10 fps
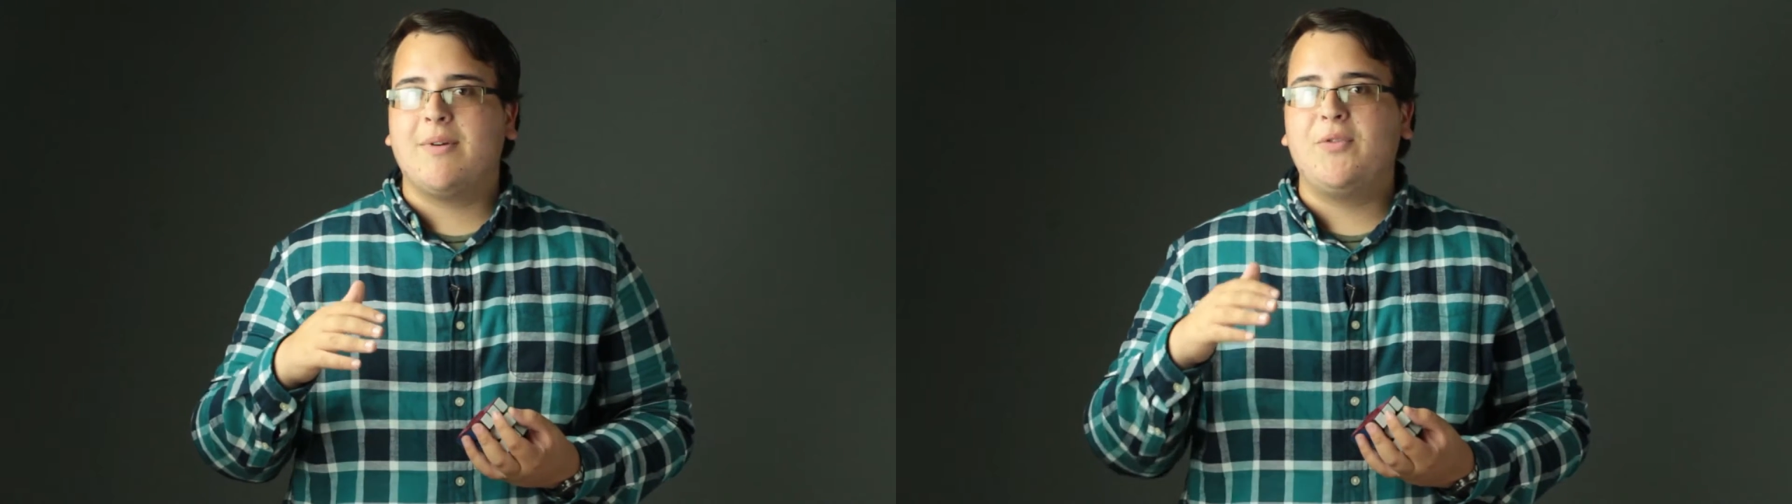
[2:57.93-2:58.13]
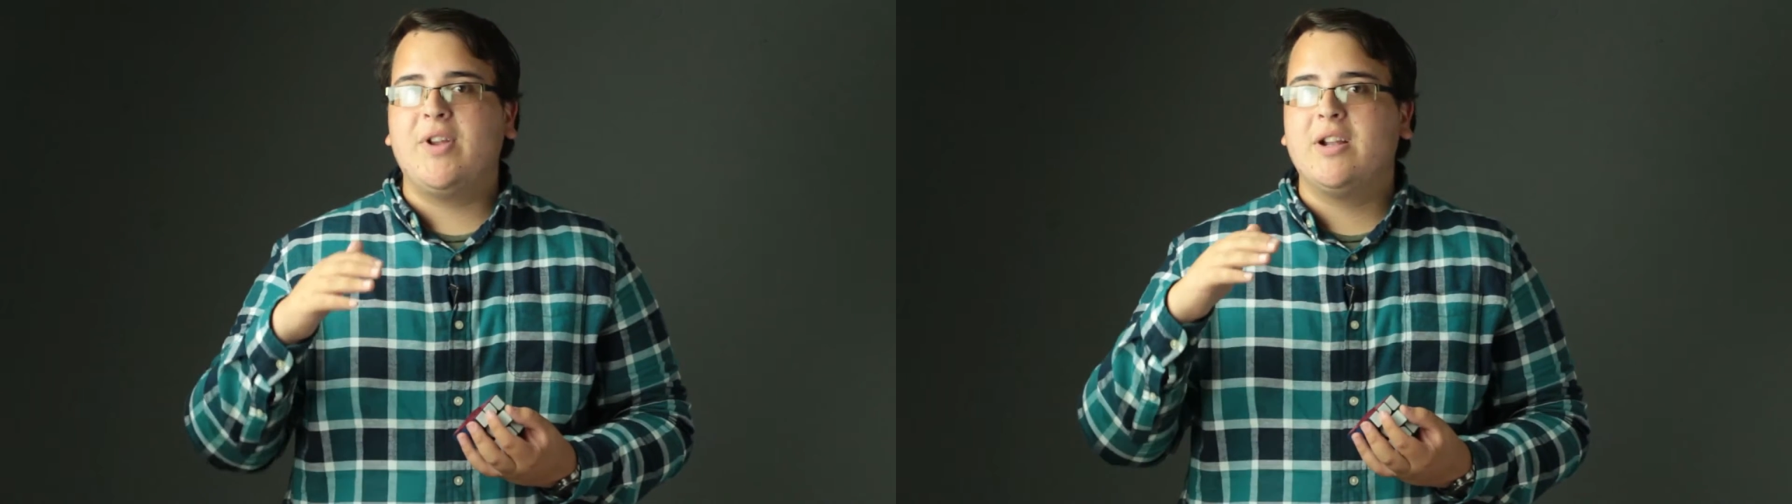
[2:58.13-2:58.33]

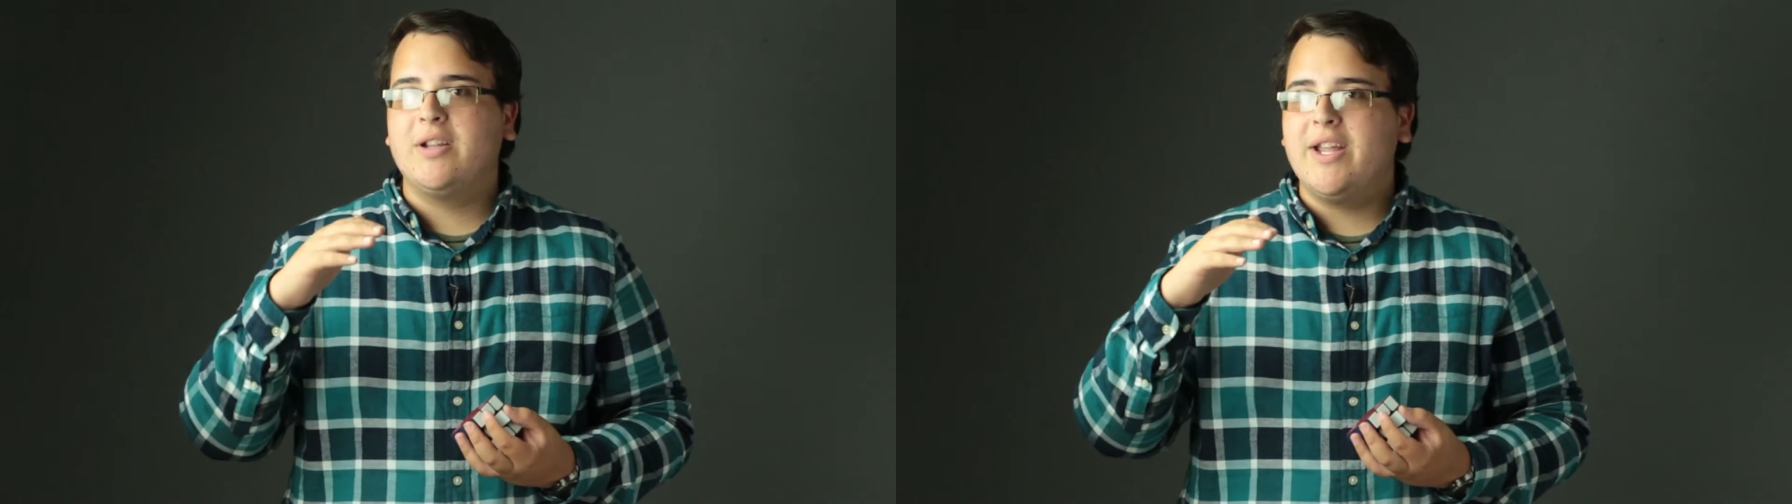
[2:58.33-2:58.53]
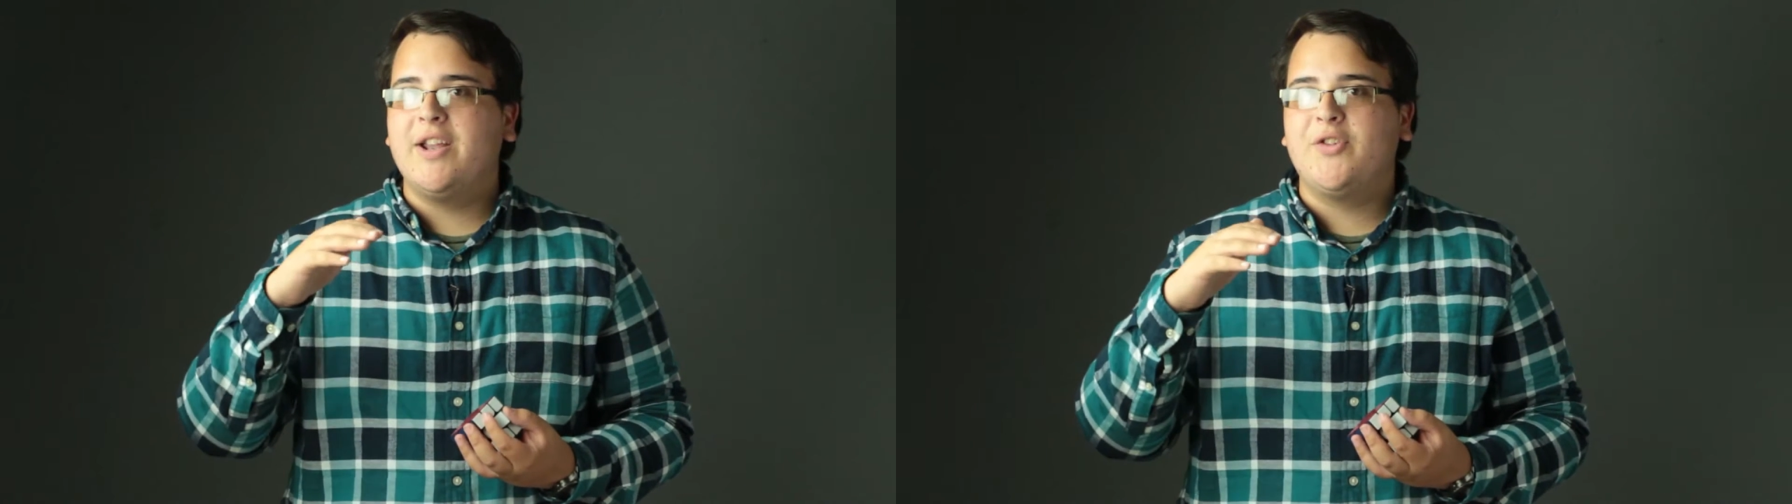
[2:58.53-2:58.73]
I've seen
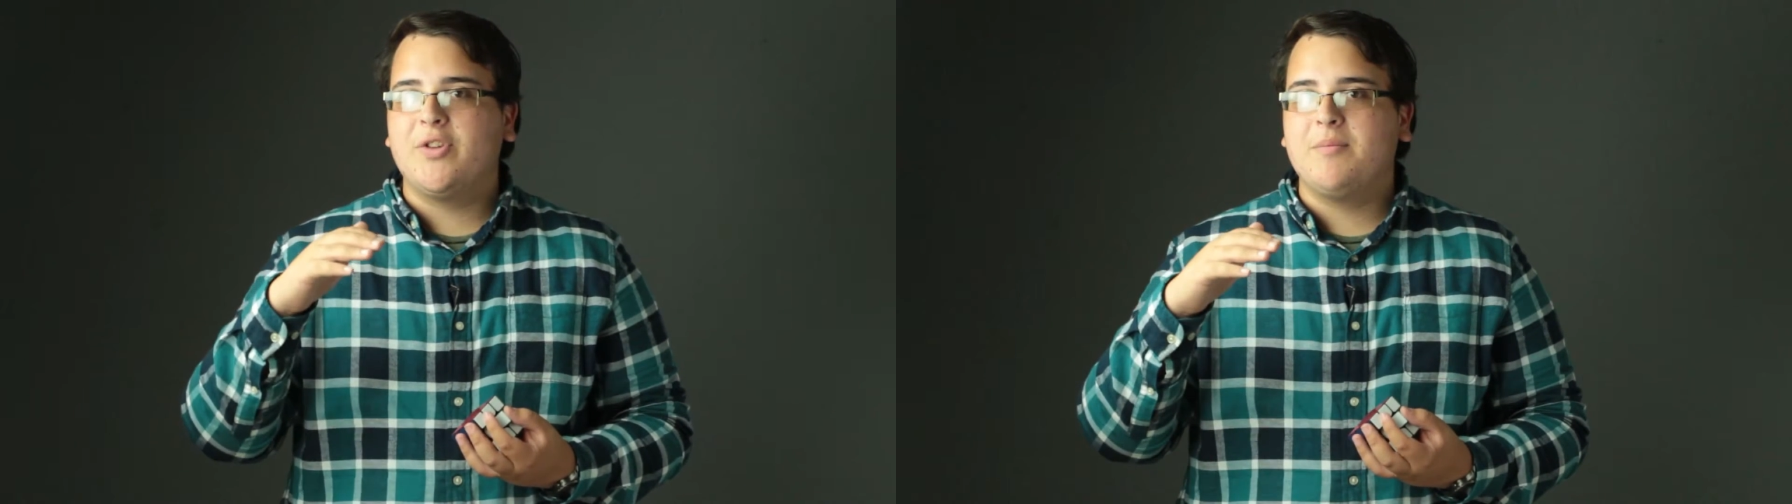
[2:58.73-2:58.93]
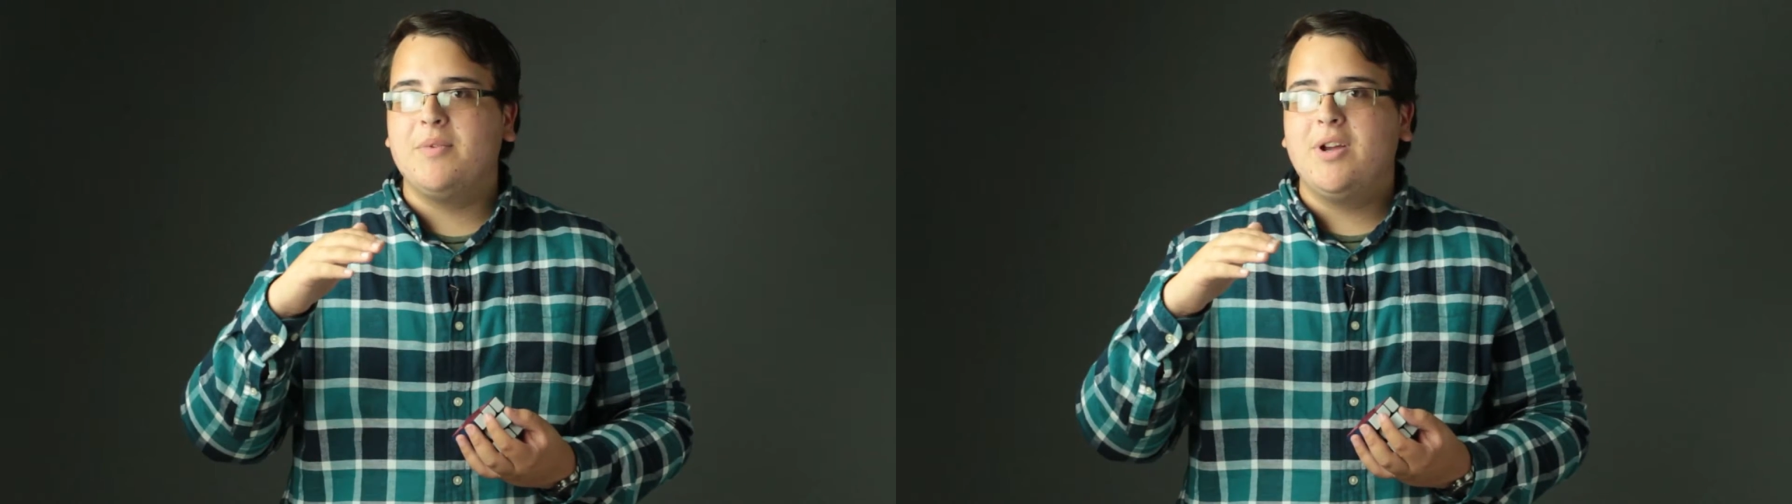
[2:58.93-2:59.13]

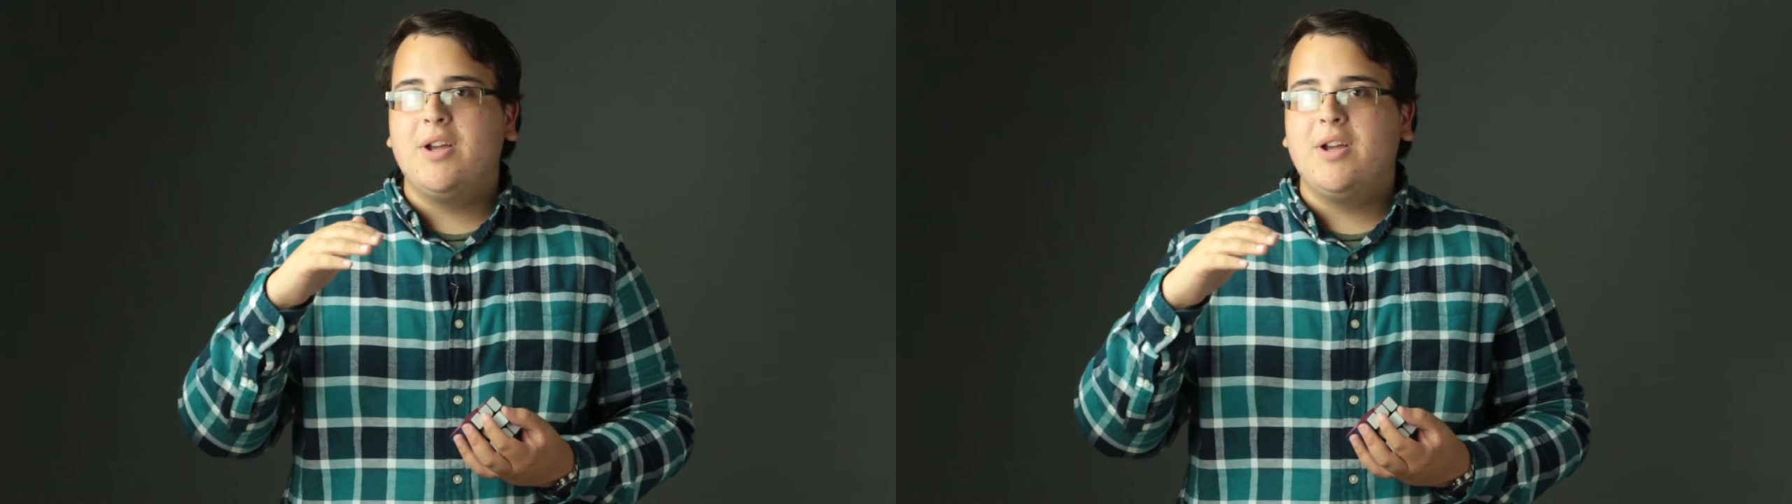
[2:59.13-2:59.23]
elitism